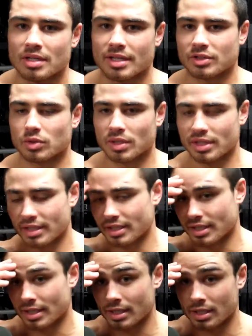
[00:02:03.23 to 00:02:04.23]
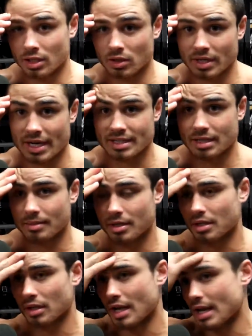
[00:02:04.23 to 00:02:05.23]
like Doily, uh, you know, guys coming
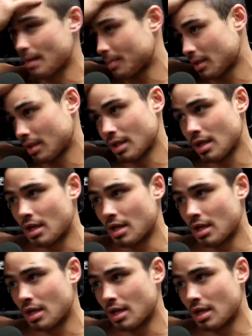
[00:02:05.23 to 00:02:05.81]
in the lineup and